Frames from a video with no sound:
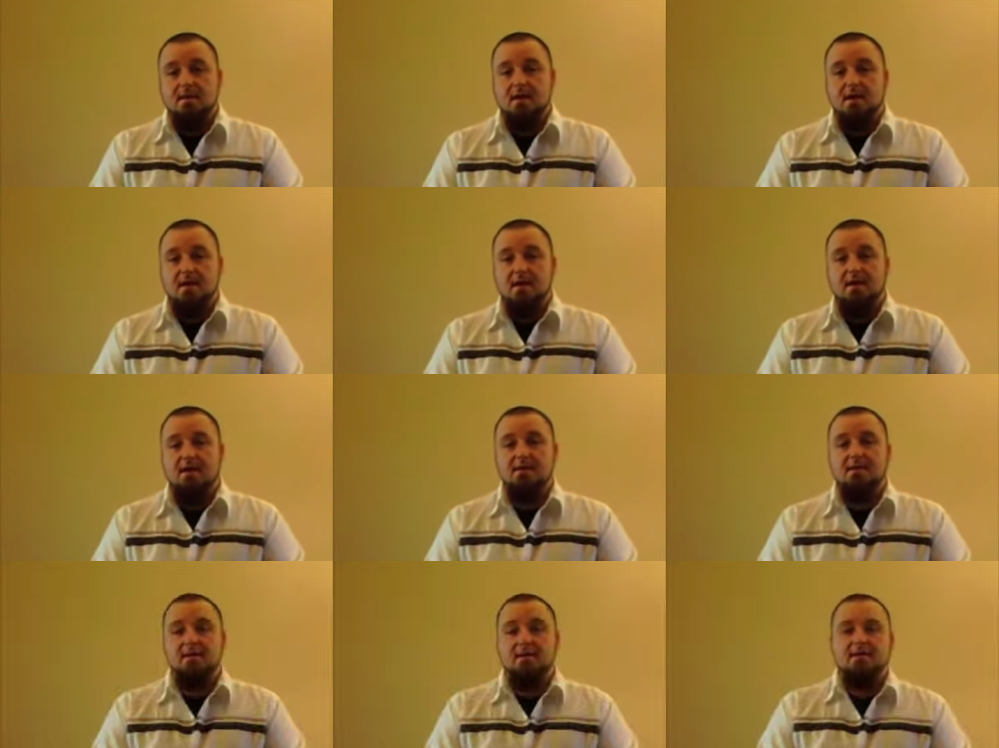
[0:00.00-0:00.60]

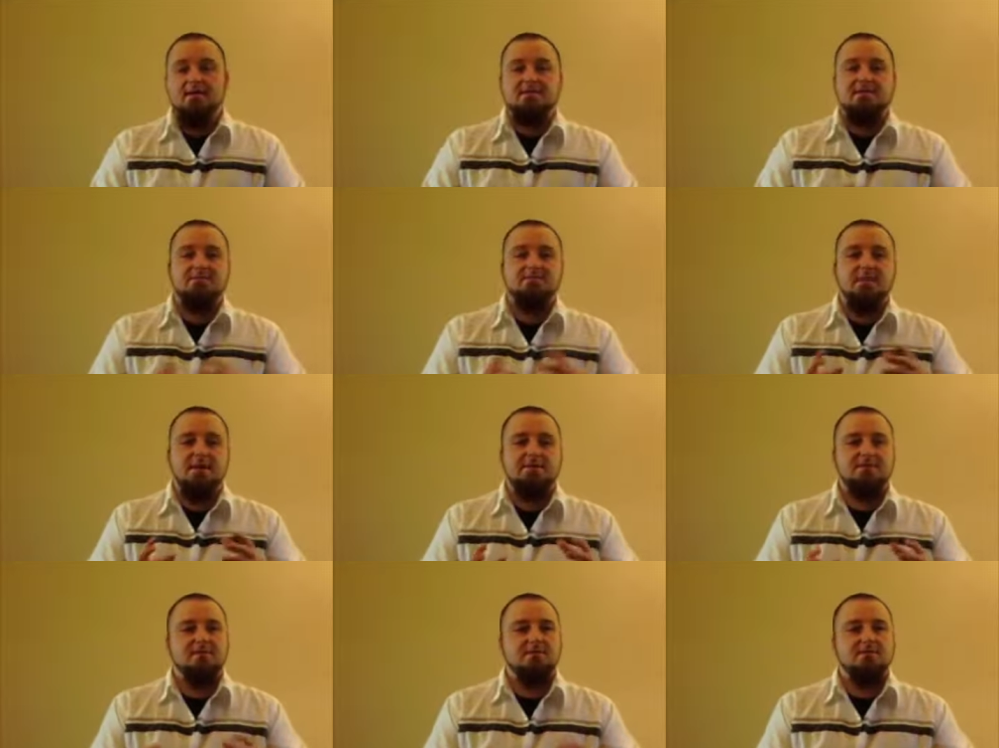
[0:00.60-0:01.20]
and it's
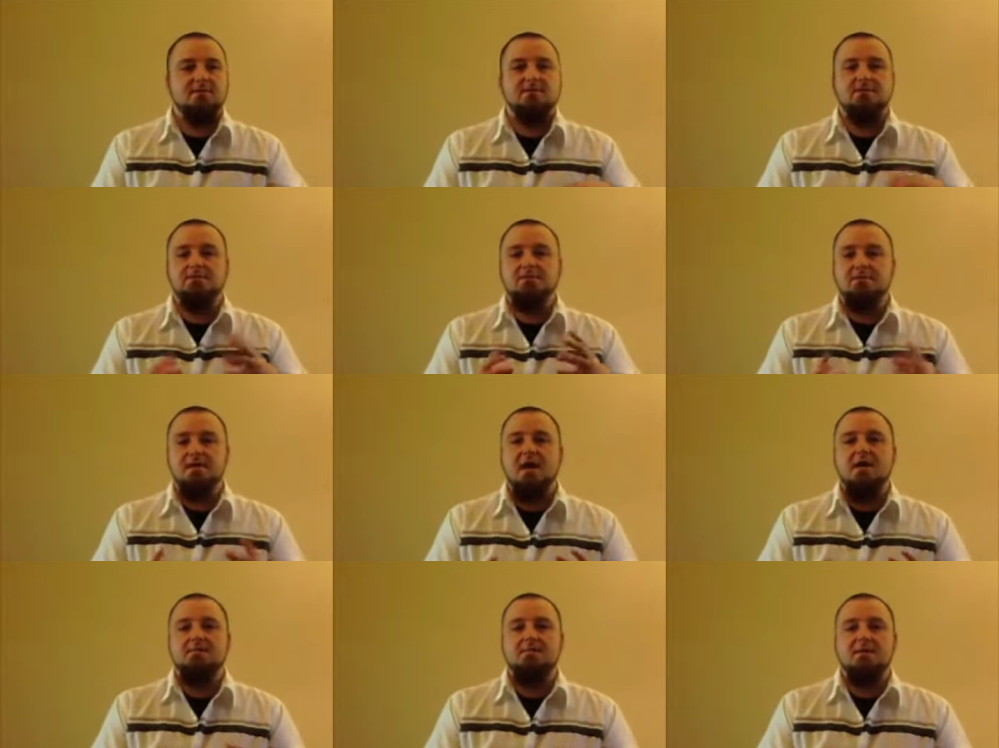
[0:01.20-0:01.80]
basically you
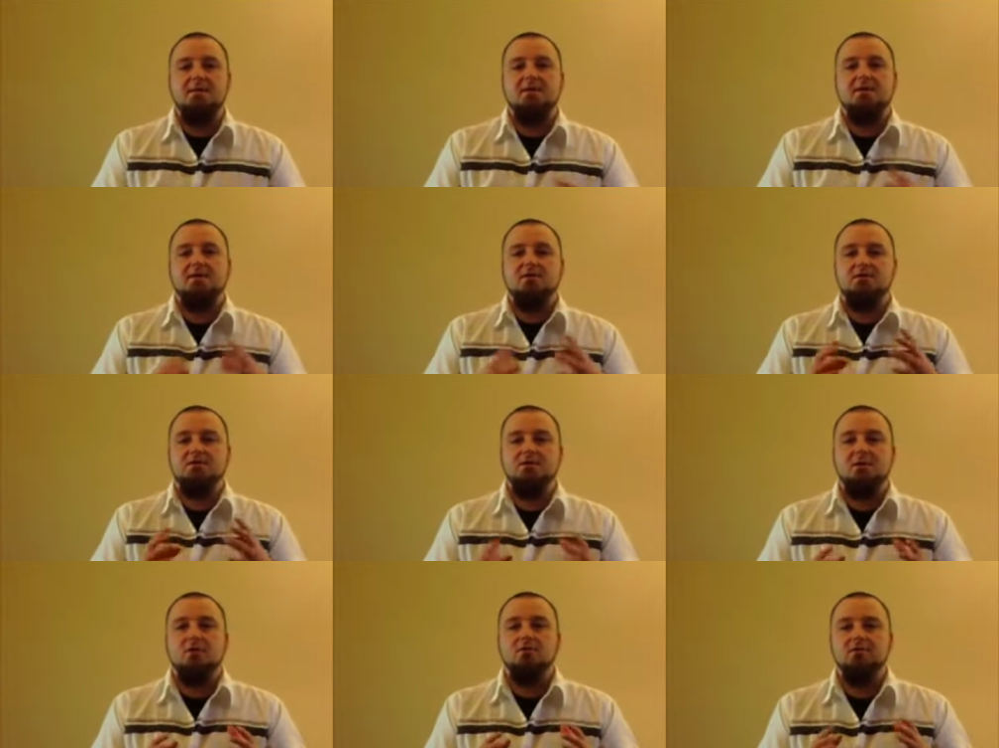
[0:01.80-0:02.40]
type in and it
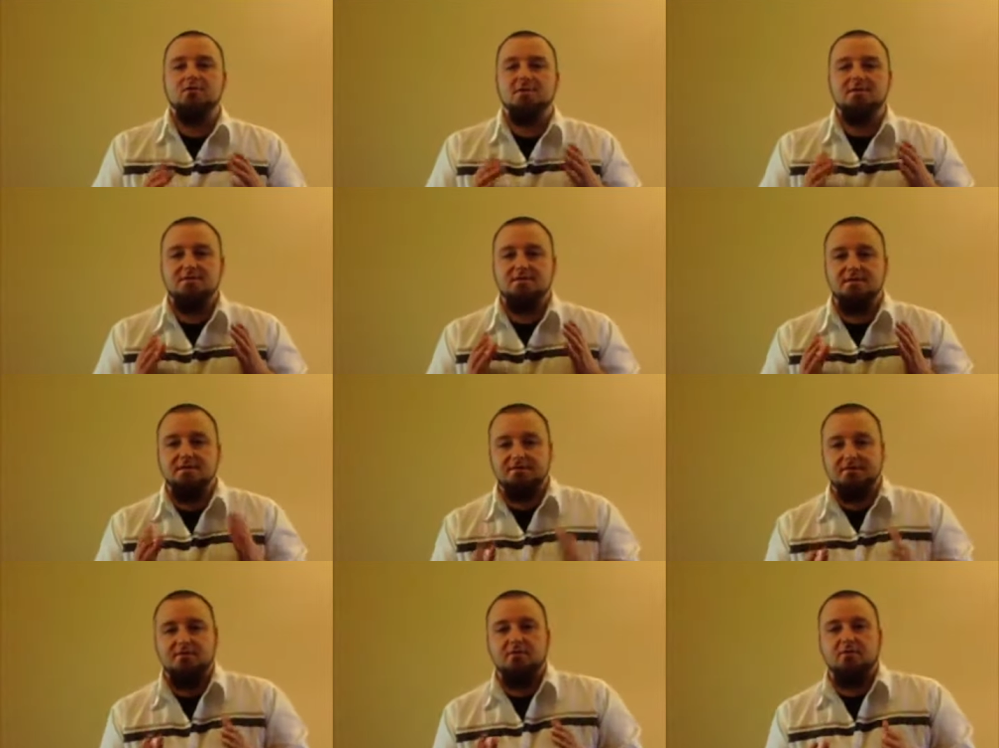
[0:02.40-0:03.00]
shows the
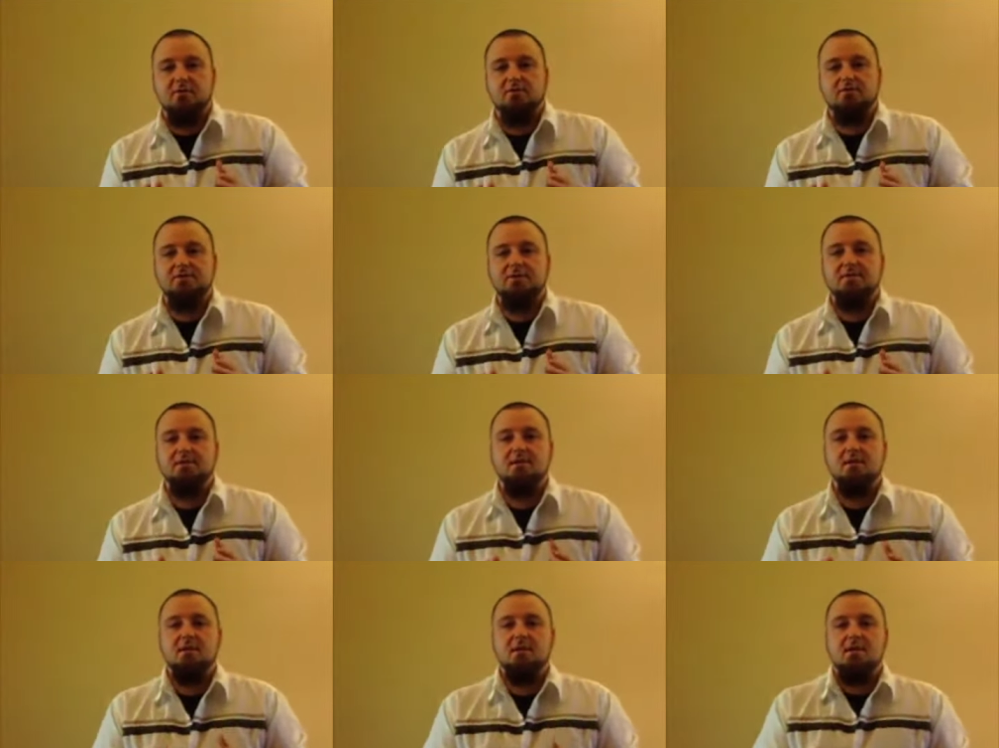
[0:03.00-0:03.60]

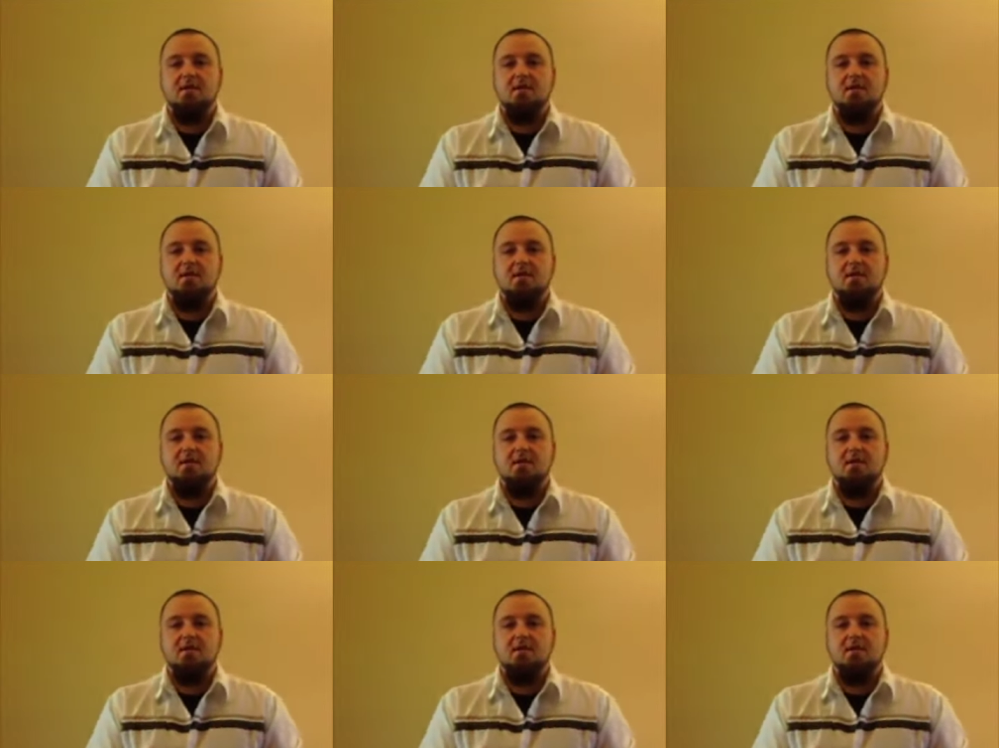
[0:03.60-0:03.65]
difficulty